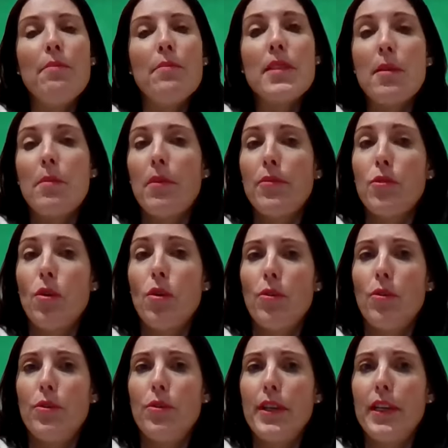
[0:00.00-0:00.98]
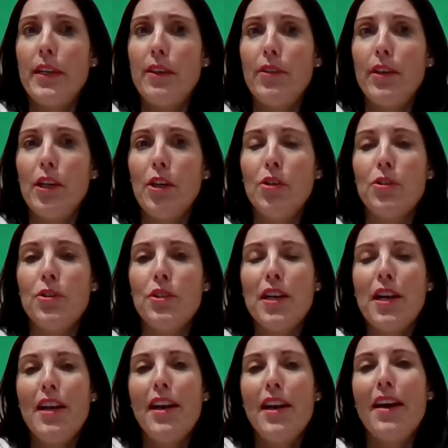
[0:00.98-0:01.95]
some of you are really good
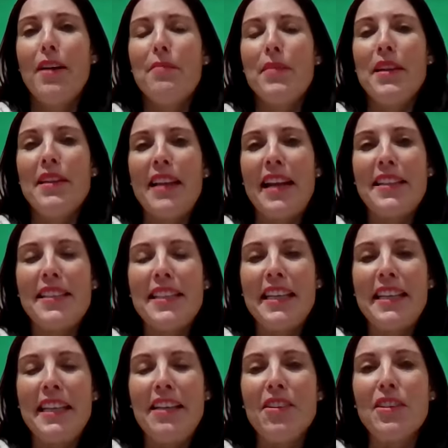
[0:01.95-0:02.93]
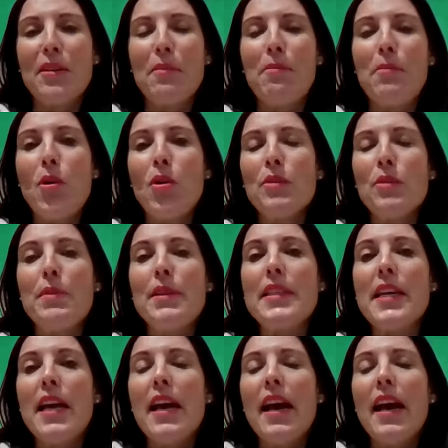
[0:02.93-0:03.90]
in that technical department,
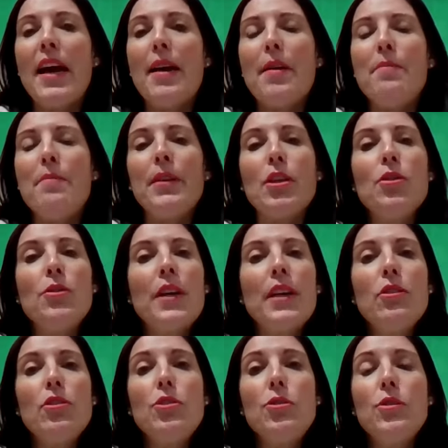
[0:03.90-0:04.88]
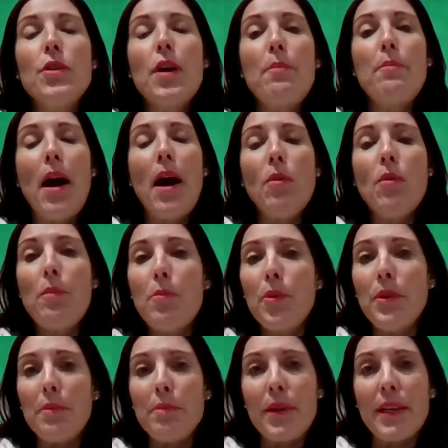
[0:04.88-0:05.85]
you can do a
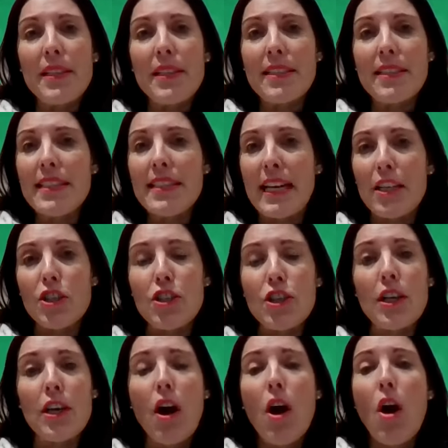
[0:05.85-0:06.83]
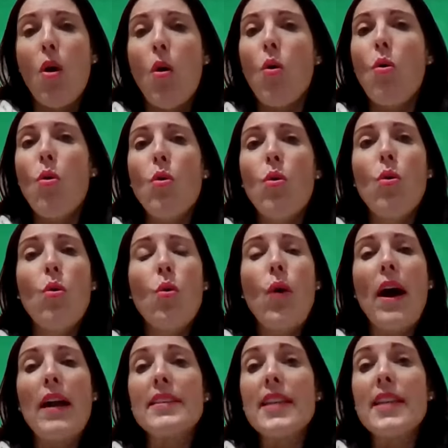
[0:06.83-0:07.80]
PowerPoint presentation or
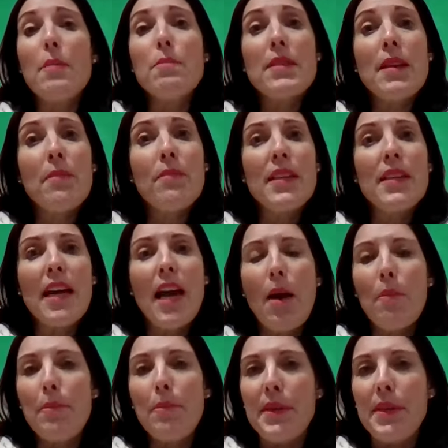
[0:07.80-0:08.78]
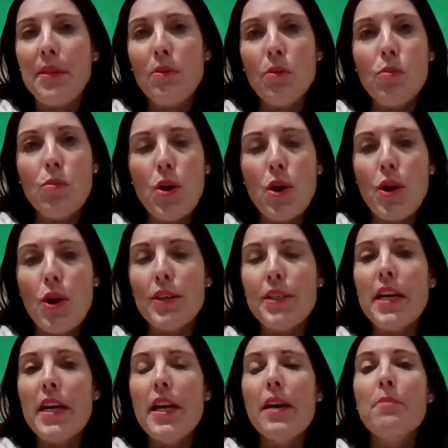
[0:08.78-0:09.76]
type something up in Word,
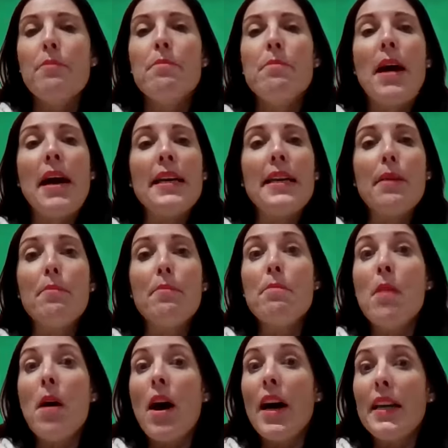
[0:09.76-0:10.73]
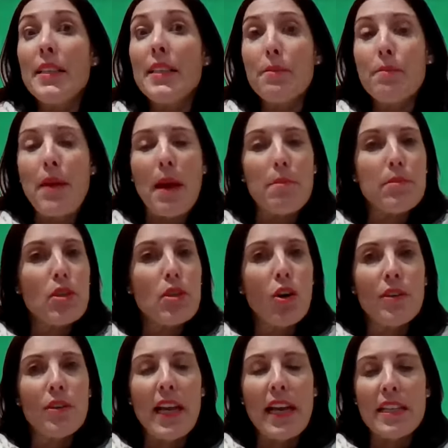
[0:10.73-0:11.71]
make mind maps
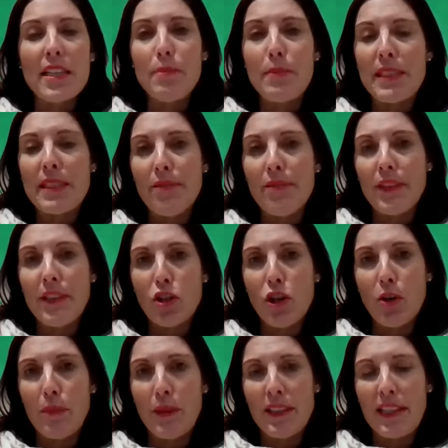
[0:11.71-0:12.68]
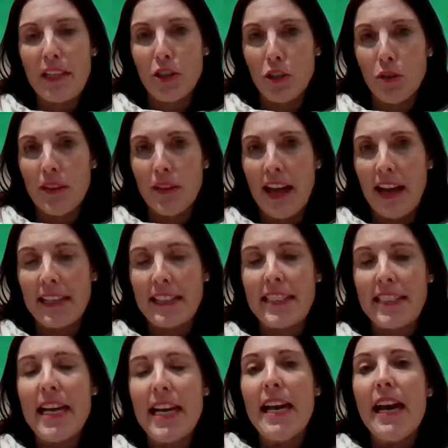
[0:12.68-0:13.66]
on that specific topic that you
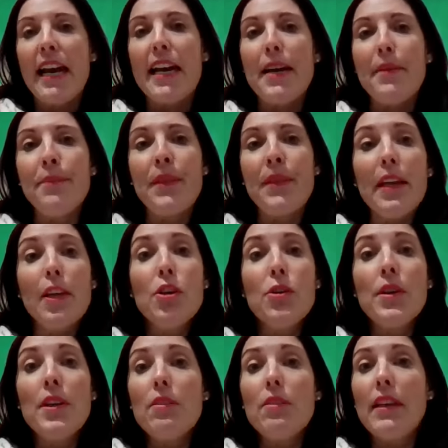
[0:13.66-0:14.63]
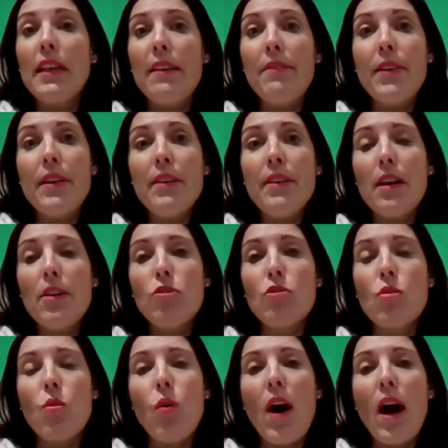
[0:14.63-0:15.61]
like. You can even
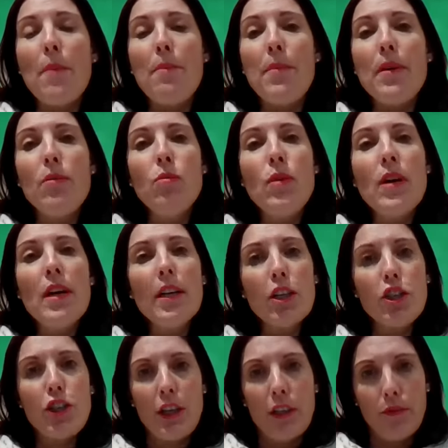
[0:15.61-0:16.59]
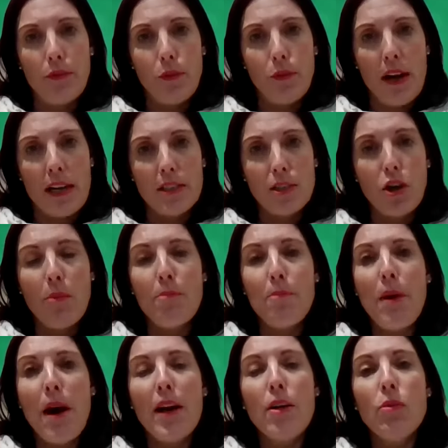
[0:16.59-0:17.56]
draw up a worksheet for us,
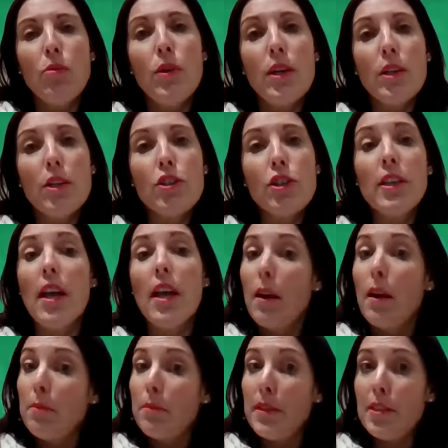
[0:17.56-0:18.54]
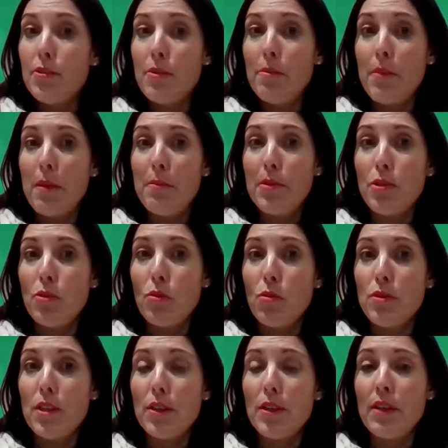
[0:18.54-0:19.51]
compile a worksheet. Please remember to
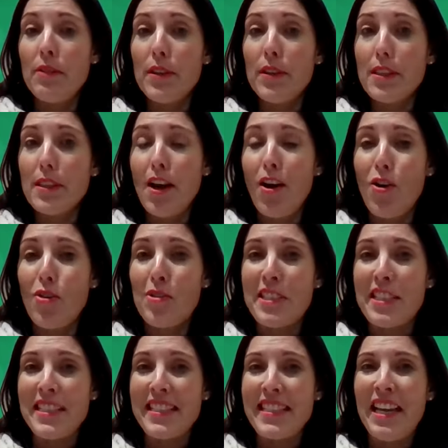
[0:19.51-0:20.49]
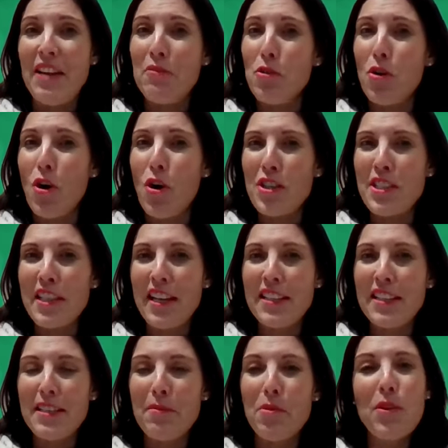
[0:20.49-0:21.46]
also give us the answers. Now, if you ask
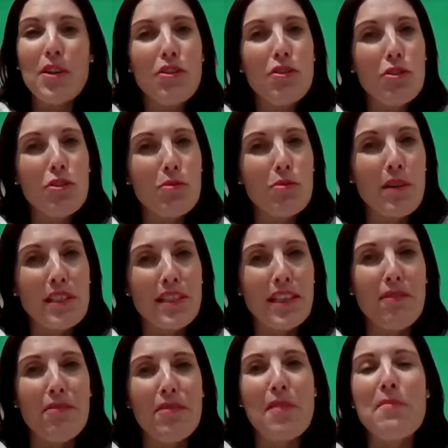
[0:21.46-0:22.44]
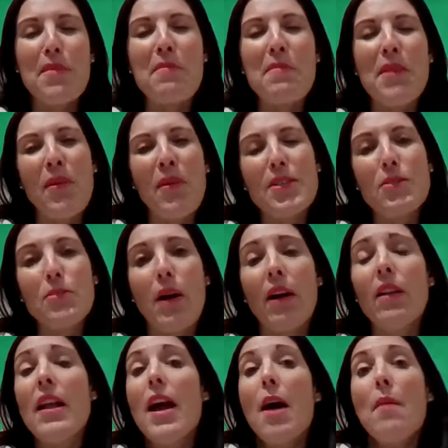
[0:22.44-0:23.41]
us some questions, you must give the memo as
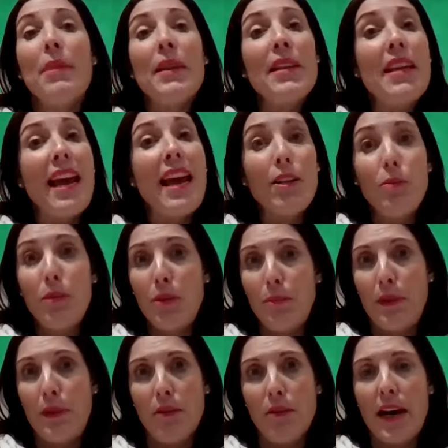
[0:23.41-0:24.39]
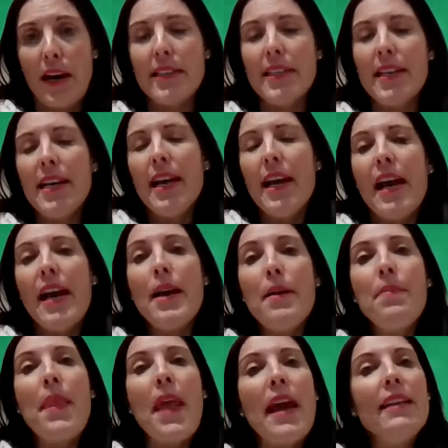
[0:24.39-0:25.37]
well. But that would be great.
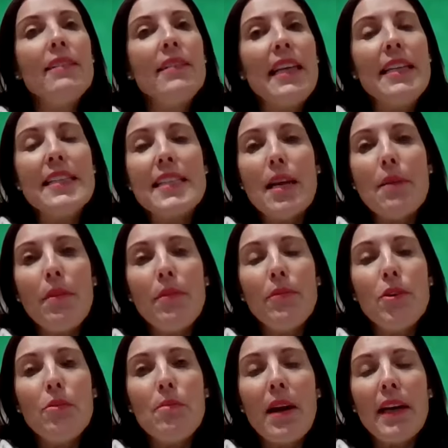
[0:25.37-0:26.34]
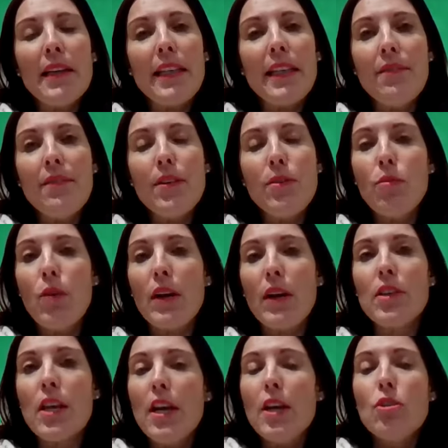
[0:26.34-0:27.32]
And then some of you might even
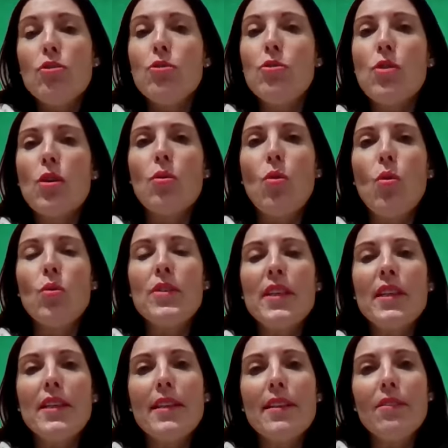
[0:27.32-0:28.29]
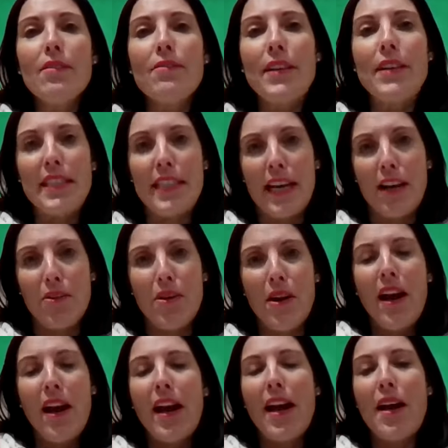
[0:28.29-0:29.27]
want to record a little video.
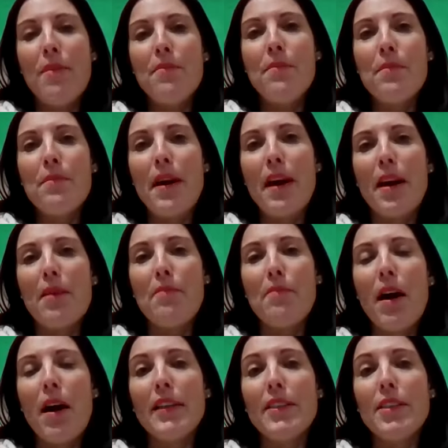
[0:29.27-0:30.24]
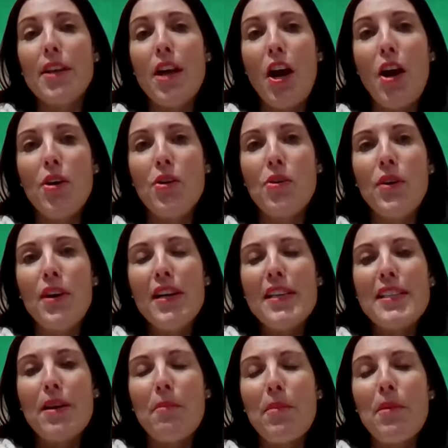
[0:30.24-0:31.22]
I know
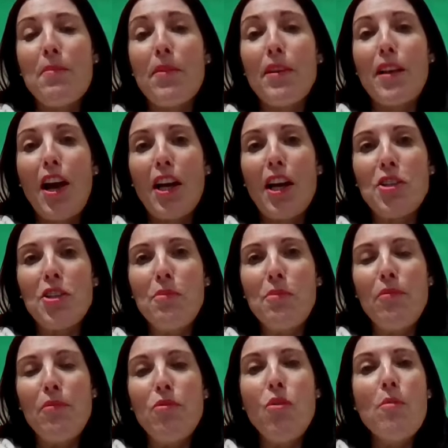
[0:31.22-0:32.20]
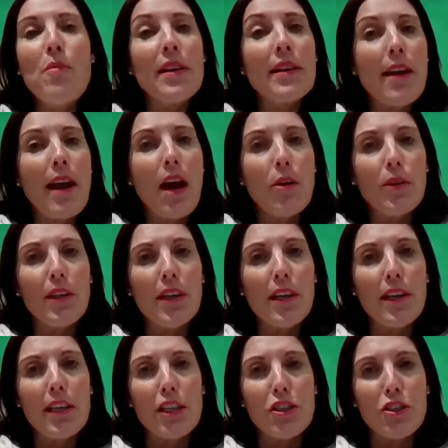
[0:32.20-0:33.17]
some people like to perform, and now
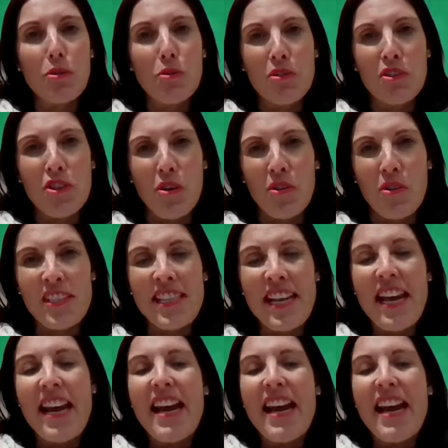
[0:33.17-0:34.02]
here is your chance.